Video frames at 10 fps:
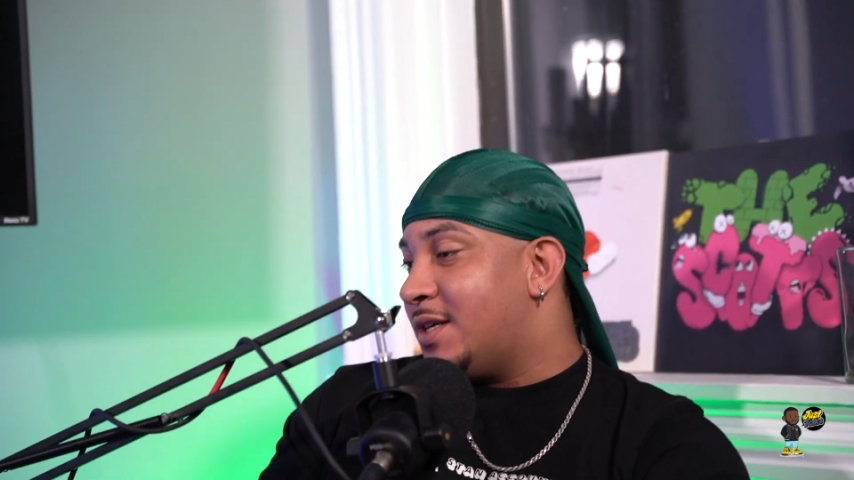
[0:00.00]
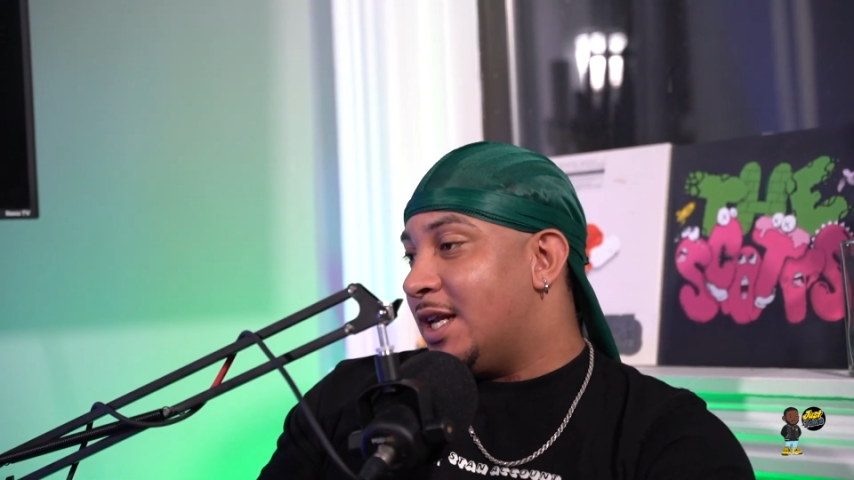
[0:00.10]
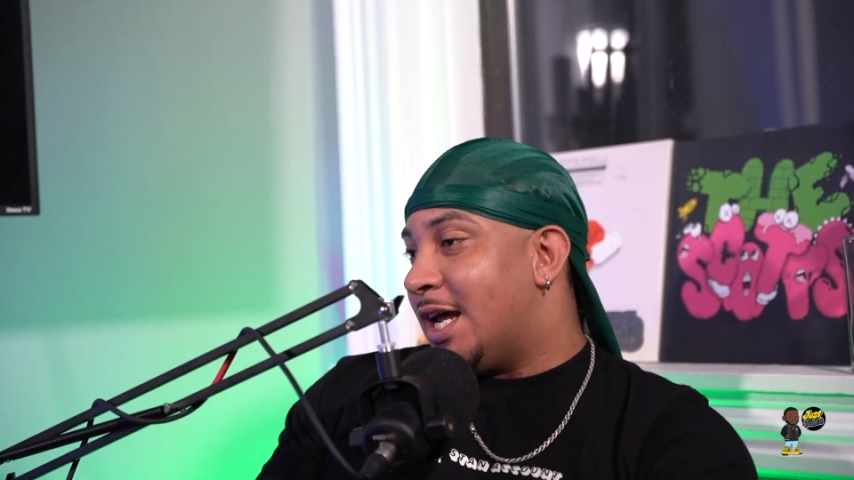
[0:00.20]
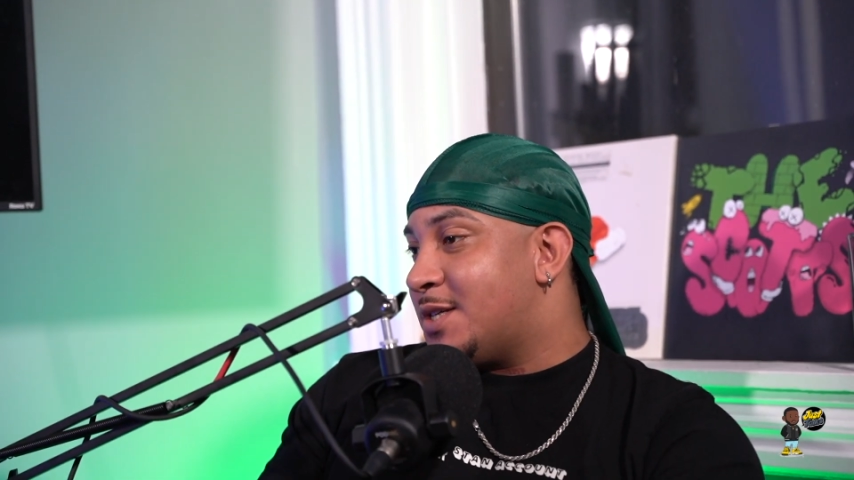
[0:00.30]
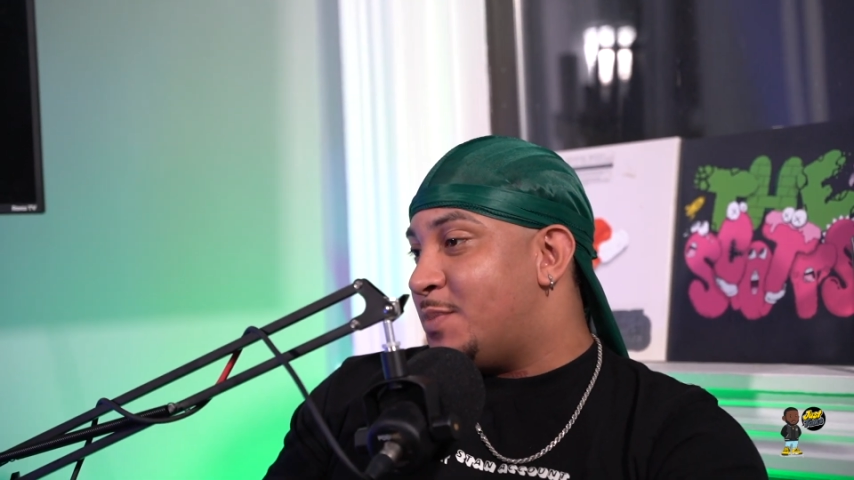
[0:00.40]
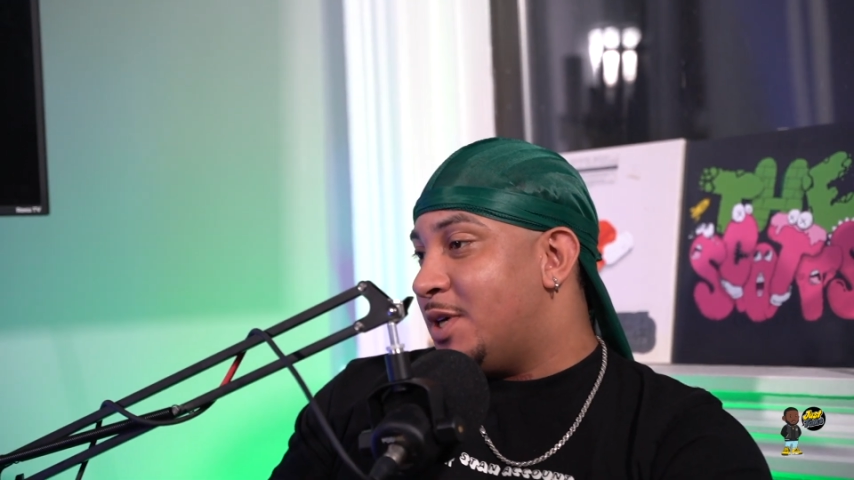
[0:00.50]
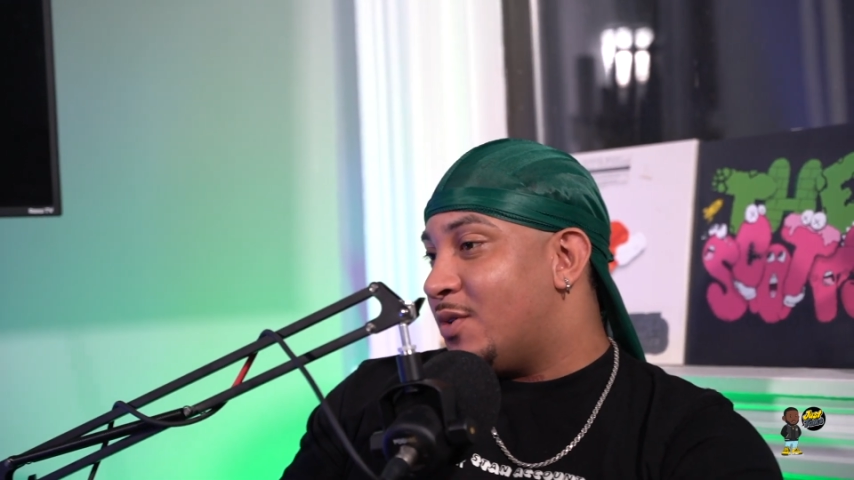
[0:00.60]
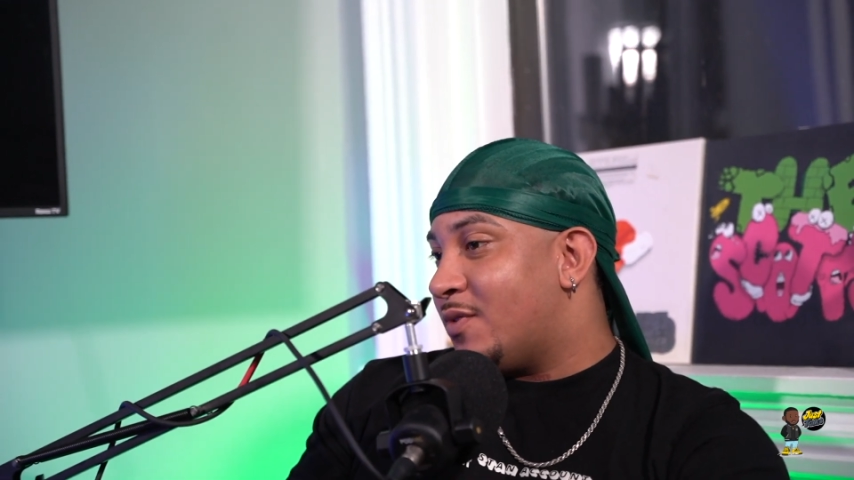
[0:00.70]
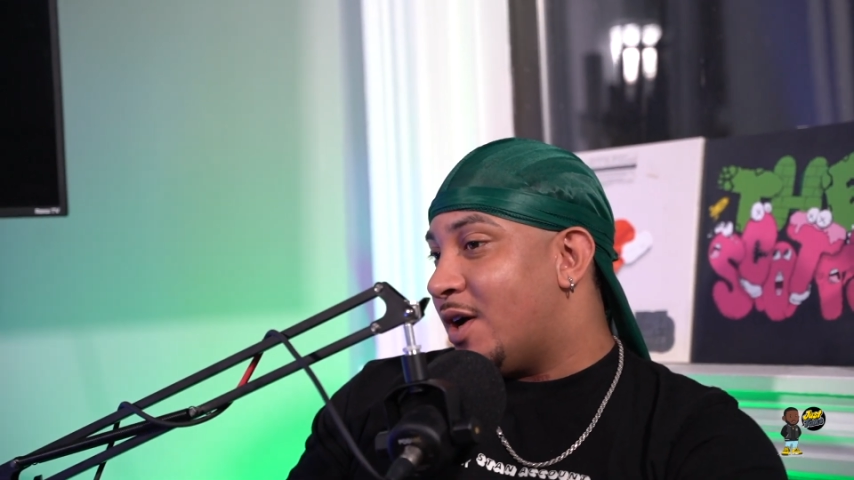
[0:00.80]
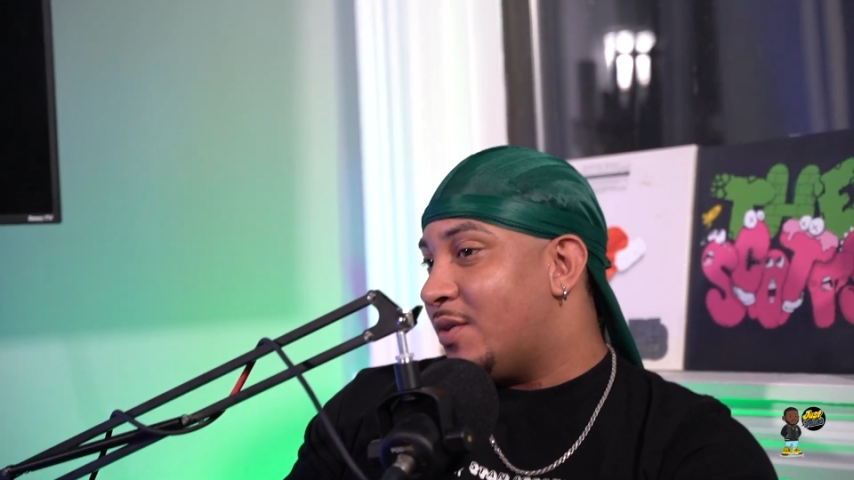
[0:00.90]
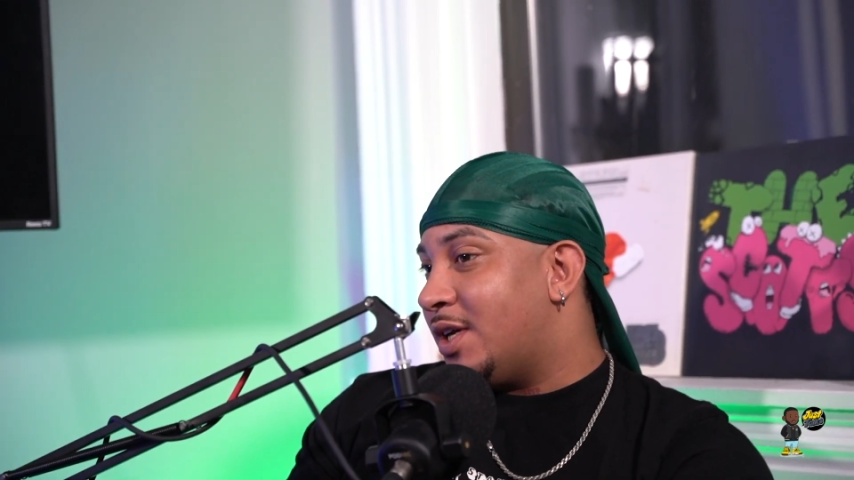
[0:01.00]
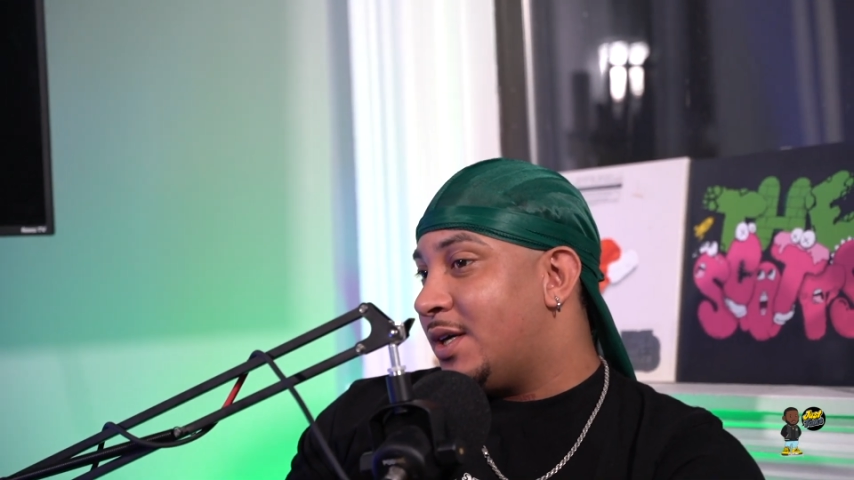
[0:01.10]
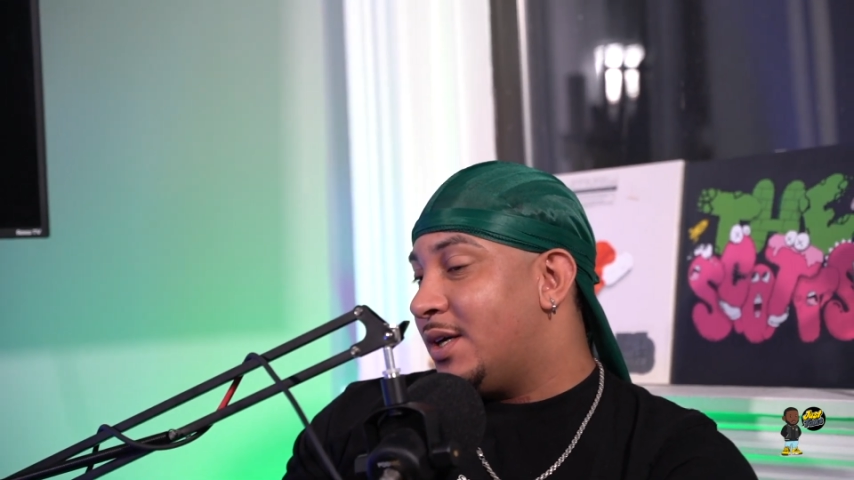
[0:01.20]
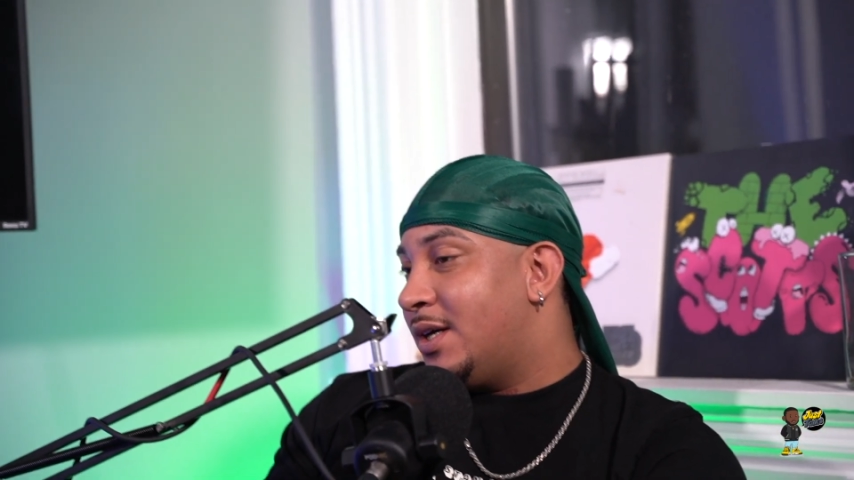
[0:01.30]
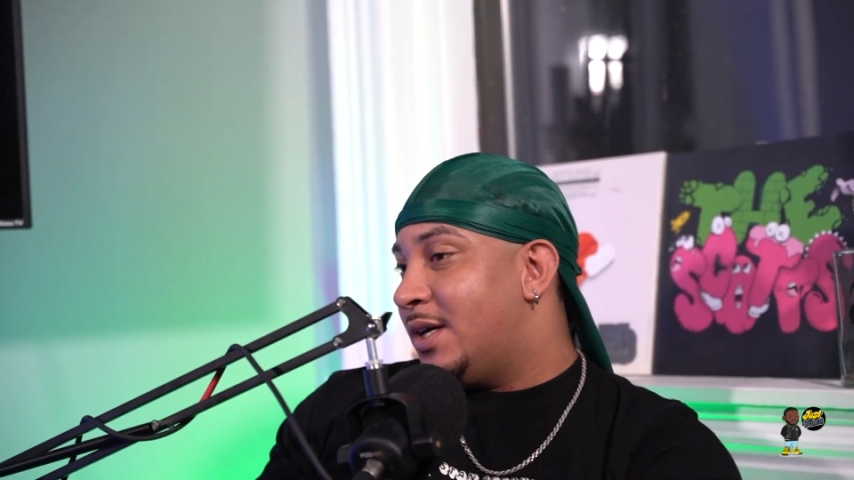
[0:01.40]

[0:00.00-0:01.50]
He likes being around it.